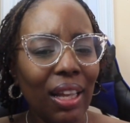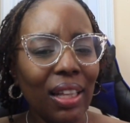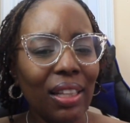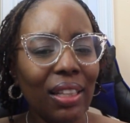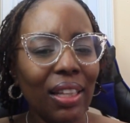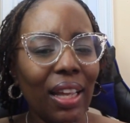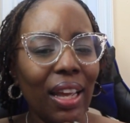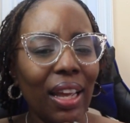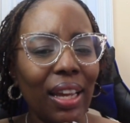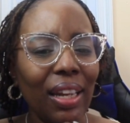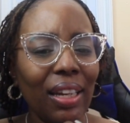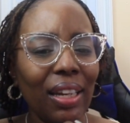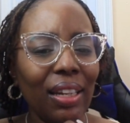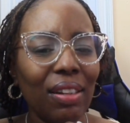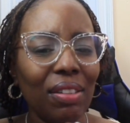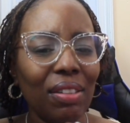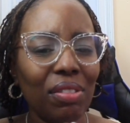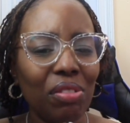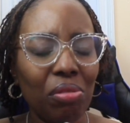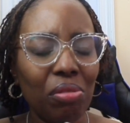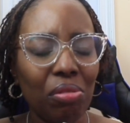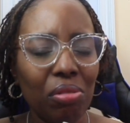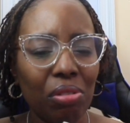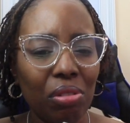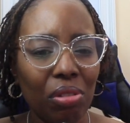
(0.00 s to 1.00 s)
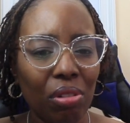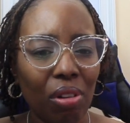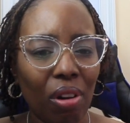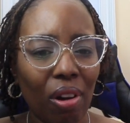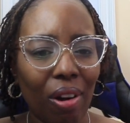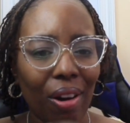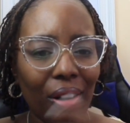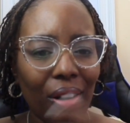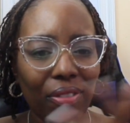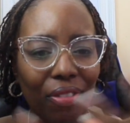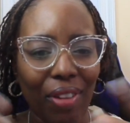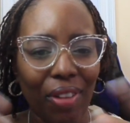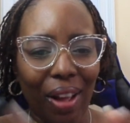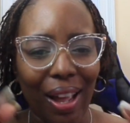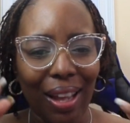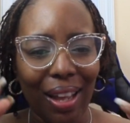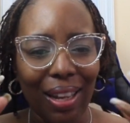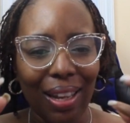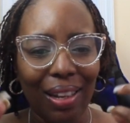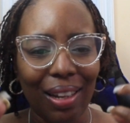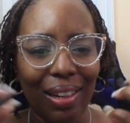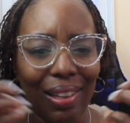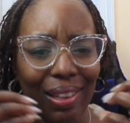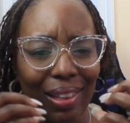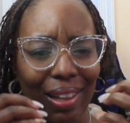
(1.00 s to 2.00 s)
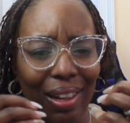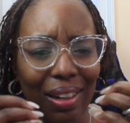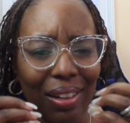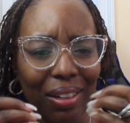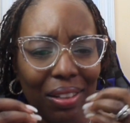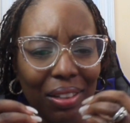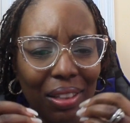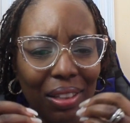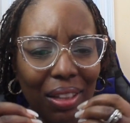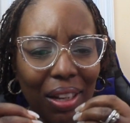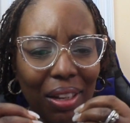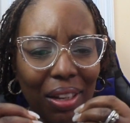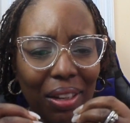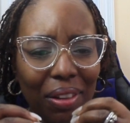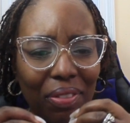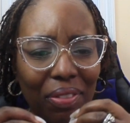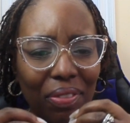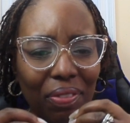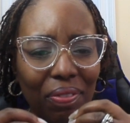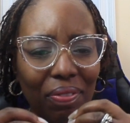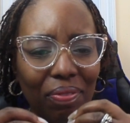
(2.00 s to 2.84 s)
laying it under a scarf I get a lot of like